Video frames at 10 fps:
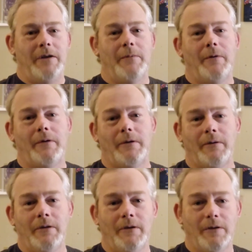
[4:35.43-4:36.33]
Peter
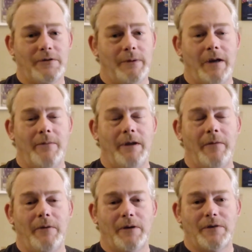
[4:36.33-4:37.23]
Parker or Spider-Man
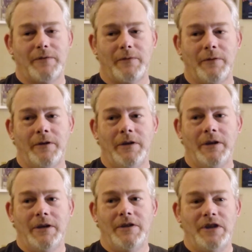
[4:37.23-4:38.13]
works for
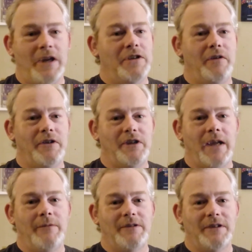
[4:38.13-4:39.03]
J. Jonah
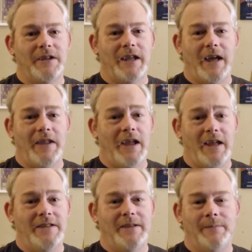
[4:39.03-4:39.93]
Jameson, the guy that
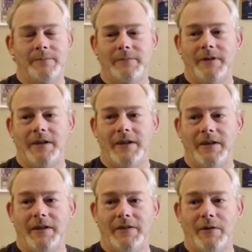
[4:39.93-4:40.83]
hates him and
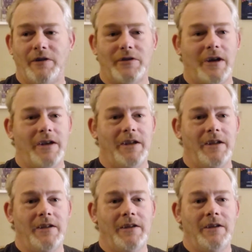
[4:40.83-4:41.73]
uh, is always trying to,
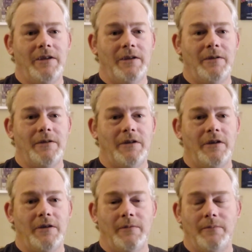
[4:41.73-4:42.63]

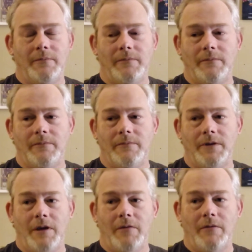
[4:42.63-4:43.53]
uh,
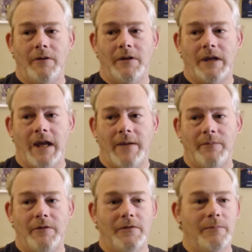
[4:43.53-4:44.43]
you know, attack him
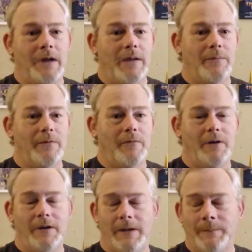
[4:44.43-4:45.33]
through the paper and
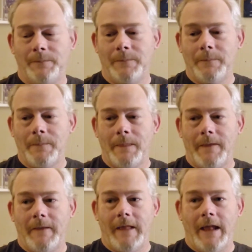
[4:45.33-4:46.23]
whatnot.
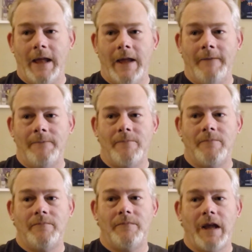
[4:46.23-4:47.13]
And
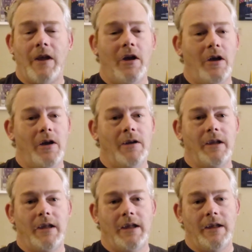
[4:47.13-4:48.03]
they hug,
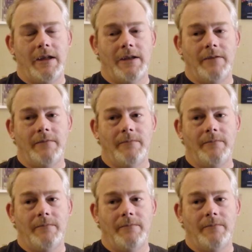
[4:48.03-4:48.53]
and